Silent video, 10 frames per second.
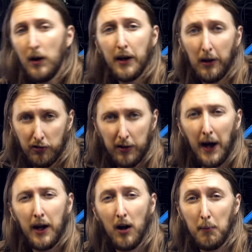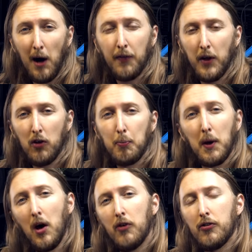really excited about this
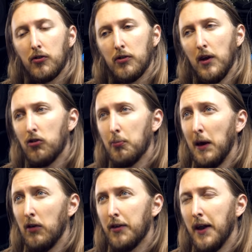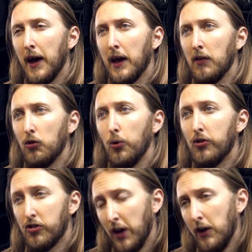because this means that I can do
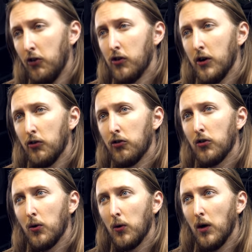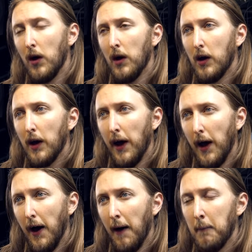changes.
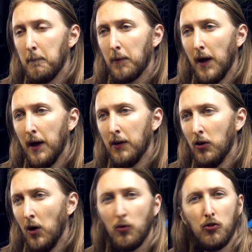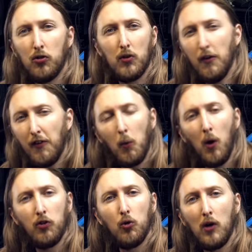And, you know, just if I
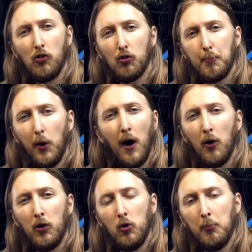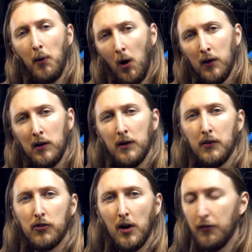want to, I just put out a new model
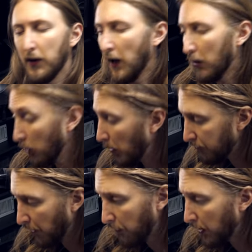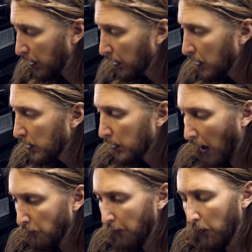and stuff like that. So I'm
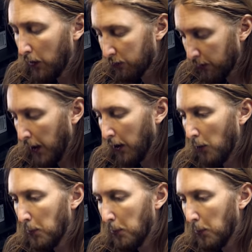very excited